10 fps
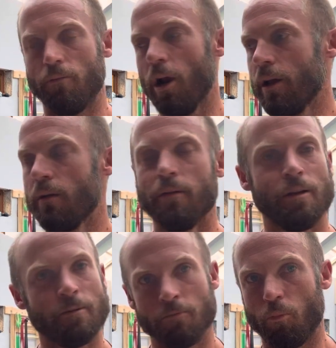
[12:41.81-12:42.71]
running,
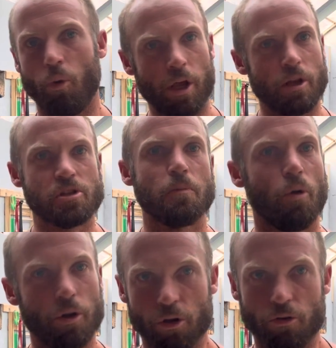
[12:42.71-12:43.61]
we're here to
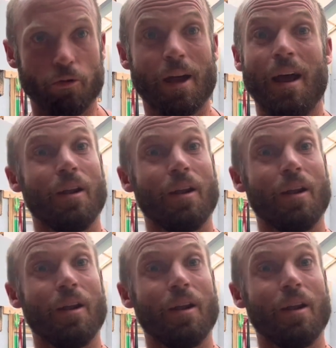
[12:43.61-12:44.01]
support you to do that.